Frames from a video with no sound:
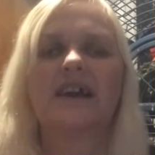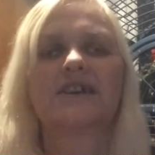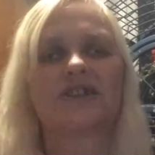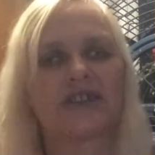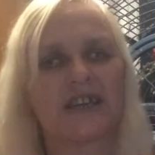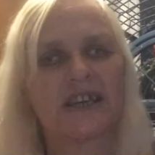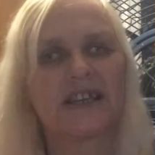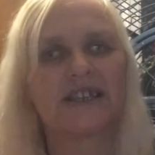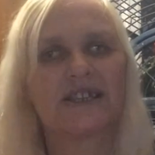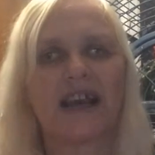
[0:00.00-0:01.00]

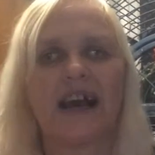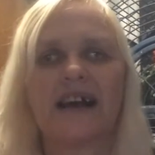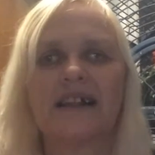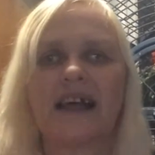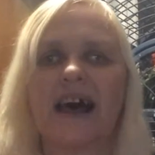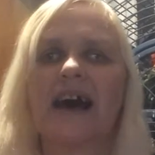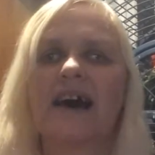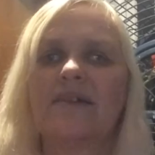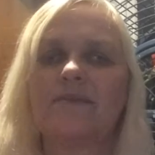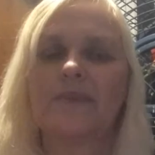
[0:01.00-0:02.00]
She shall
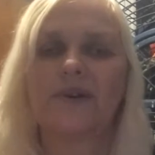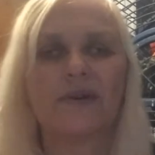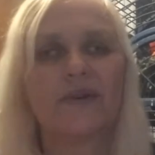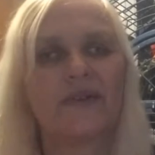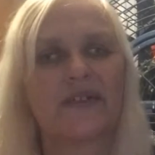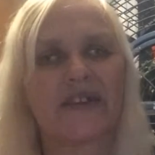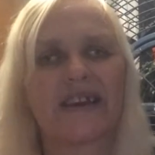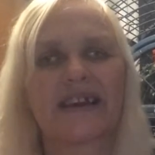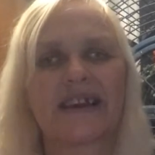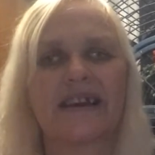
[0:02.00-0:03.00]
have
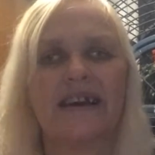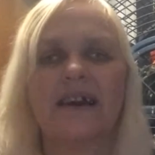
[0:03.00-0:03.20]
music